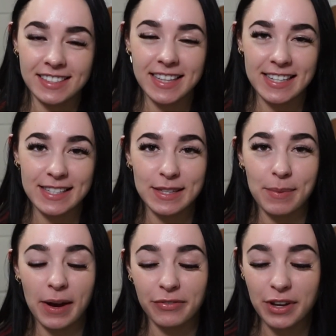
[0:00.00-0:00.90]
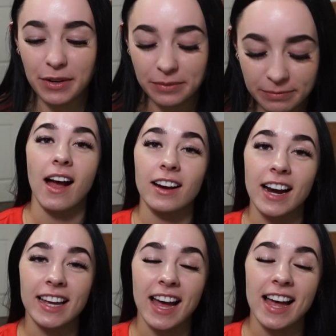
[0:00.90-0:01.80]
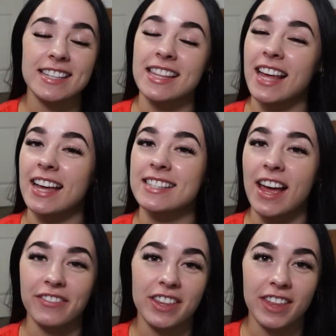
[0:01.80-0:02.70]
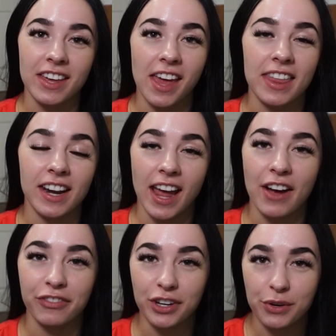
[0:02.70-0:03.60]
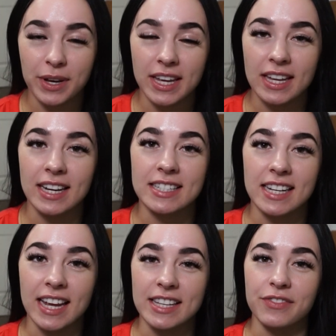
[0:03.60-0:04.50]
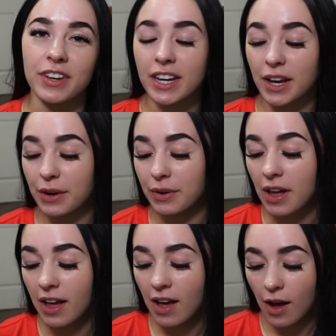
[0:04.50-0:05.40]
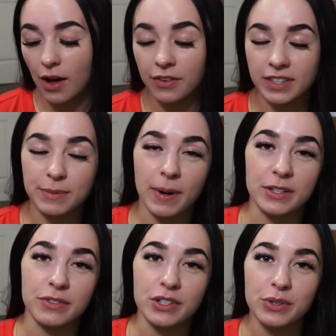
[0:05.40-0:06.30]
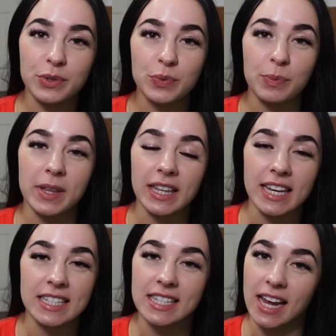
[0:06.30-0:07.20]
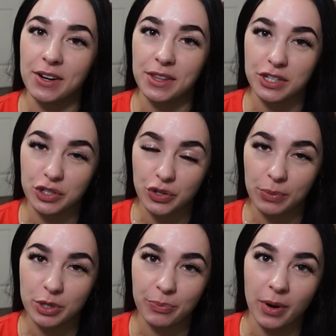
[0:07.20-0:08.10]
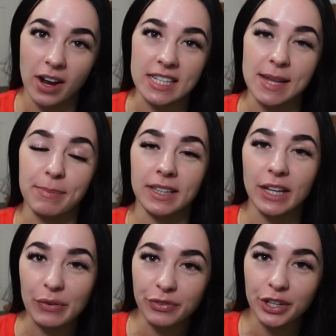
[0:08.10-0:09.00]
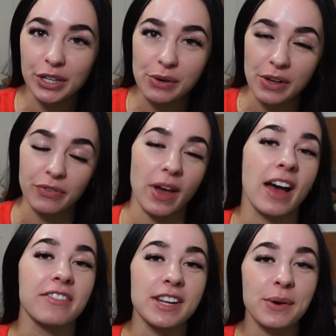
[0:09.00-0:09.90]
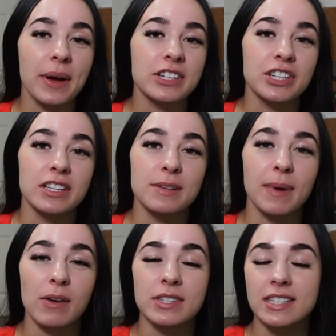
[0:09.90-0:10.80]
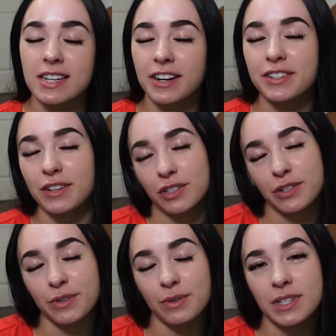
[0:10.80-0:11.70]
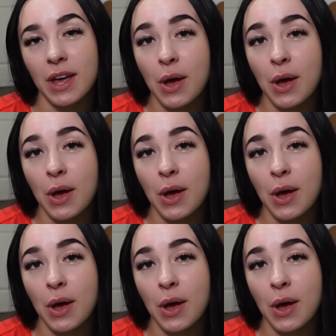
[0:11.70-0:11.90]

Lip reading: this is the pair for you. Alright guys, that is everything that I have for you in today's video. All of these pairs of shoes will be linked down in the description box below for you. If you have any questions about sneakers or shoes